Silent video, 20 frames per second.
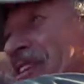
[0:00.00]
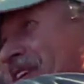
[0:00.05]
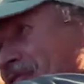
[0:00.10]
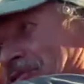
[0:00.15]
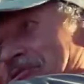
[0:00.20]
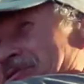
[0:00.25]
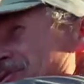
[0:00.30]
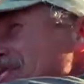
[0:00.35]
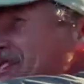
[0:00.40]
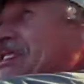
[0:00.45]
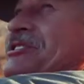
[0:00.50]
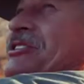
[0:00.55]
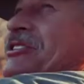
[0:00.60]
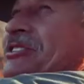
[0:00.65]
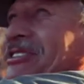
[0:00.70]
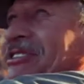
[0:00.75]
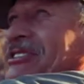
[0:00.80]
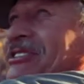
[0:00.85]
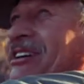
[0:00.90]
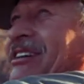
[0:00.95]
they usually knock
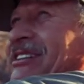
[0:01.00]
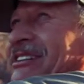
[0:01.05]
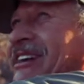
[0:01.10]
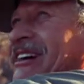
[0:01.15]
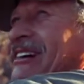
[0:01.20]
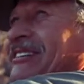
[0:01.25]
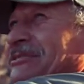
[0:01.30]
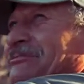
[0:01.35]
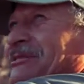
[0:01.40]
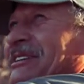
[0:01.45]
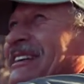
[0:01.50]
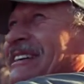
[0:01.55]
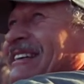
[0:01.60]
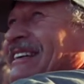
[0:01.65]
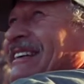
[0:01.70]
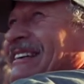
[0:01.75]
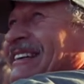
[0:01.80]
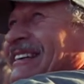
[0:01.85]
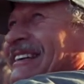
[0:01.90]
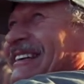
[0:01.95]
the dart out when it hit.